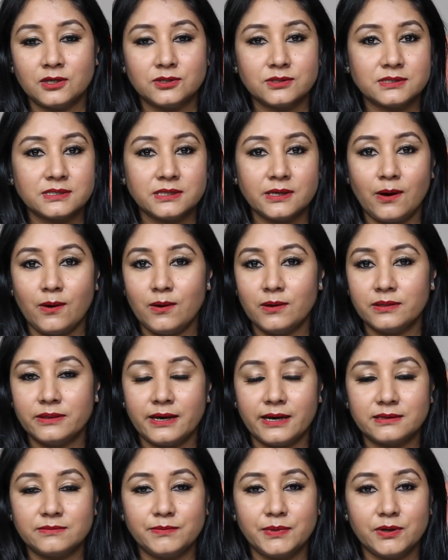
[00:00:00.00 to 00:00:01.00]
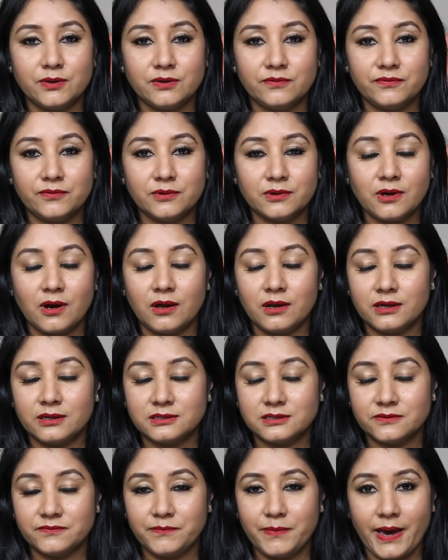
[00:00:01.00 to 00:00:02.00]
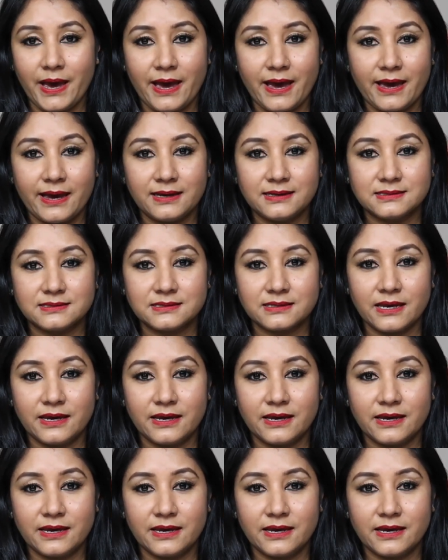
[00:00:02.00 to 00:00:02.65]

to see all that beautiful collective bags.